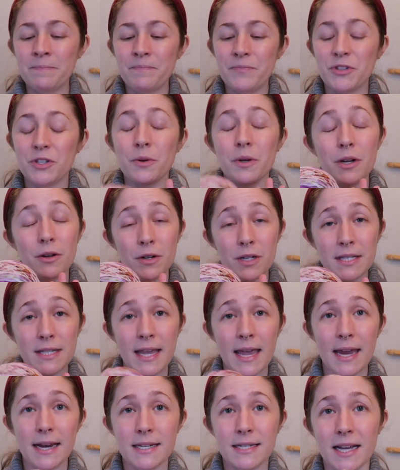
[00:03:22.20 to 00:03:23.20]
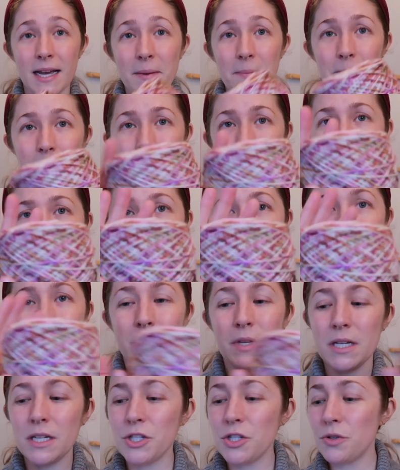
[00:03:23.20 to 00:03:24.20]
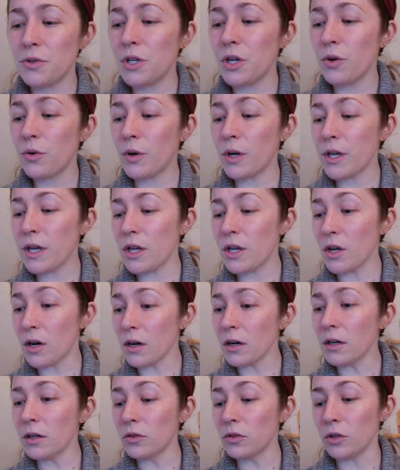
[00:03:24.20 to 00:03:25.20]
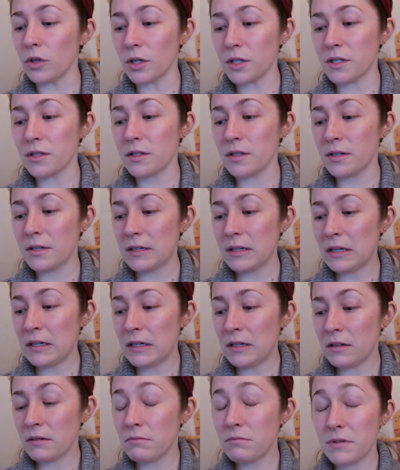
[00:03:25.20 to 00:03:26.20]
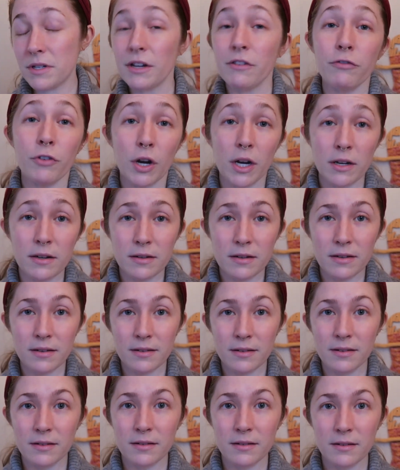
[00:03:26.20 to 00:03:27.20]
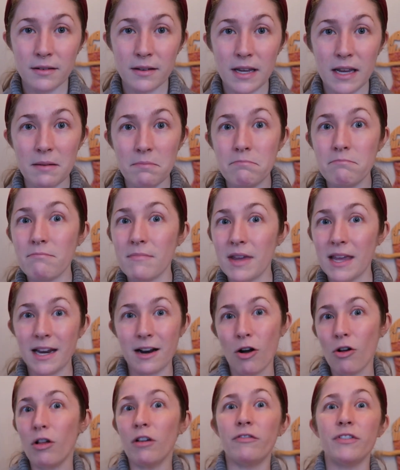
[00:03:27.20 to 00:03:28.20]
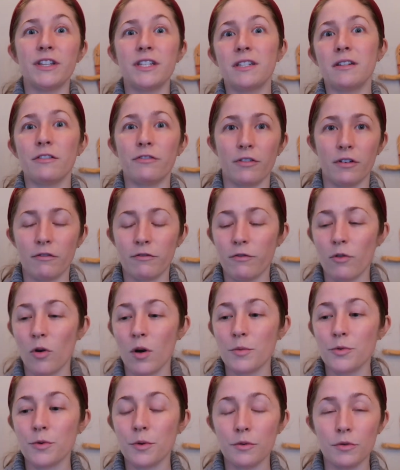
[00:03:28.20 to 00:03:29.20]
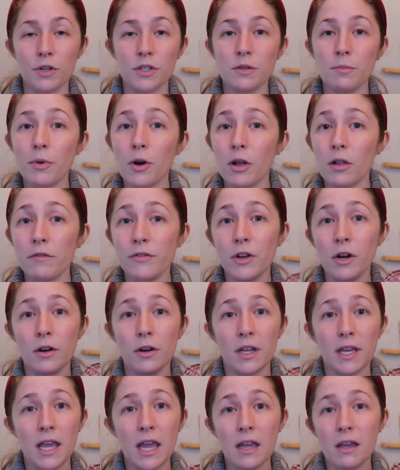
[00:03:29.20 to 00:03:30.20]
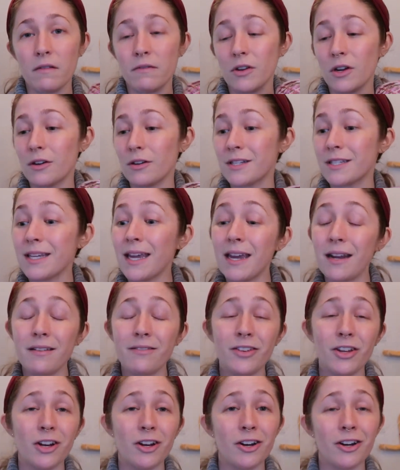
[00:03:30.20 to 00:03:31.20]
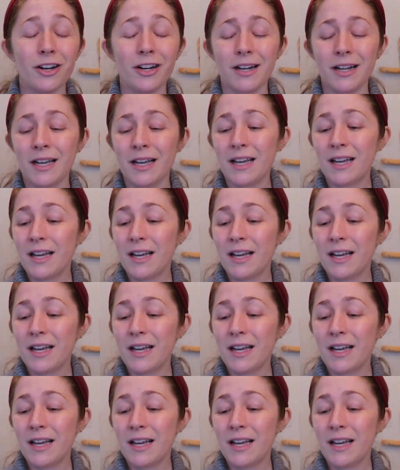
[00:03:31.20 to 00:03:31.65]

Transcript: So here it is caked up because, you know, yarn looks different in all of its different forms, whether it's a ball of yarn, a cake of yarn, a skein of yarn,